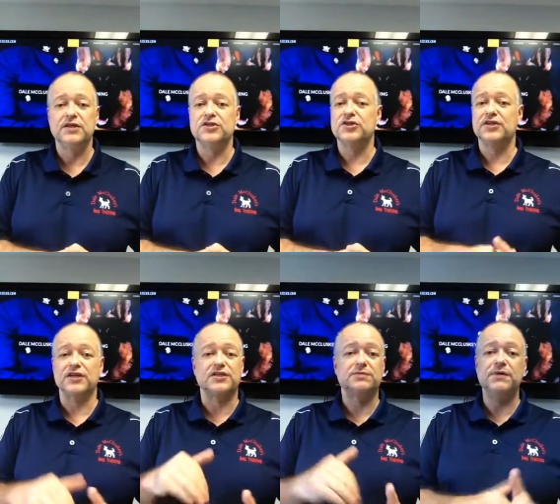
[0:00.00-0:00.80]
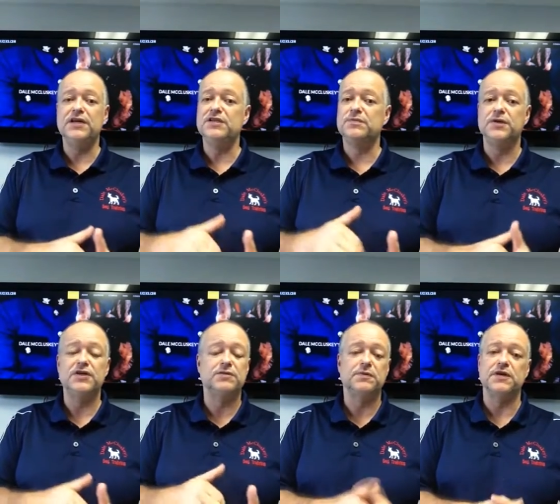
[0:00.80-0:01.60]
It's just like speed,
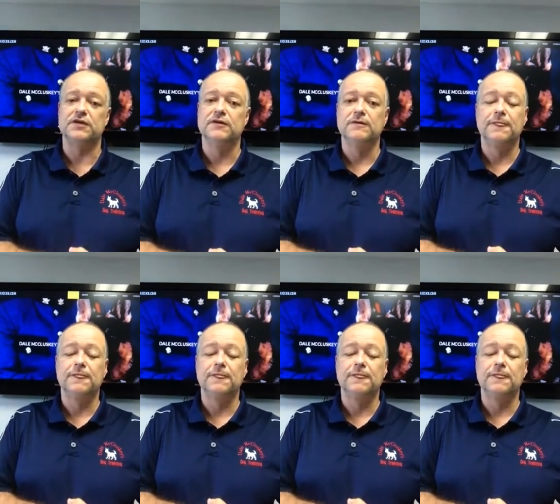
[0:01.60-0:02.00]
speed, speed.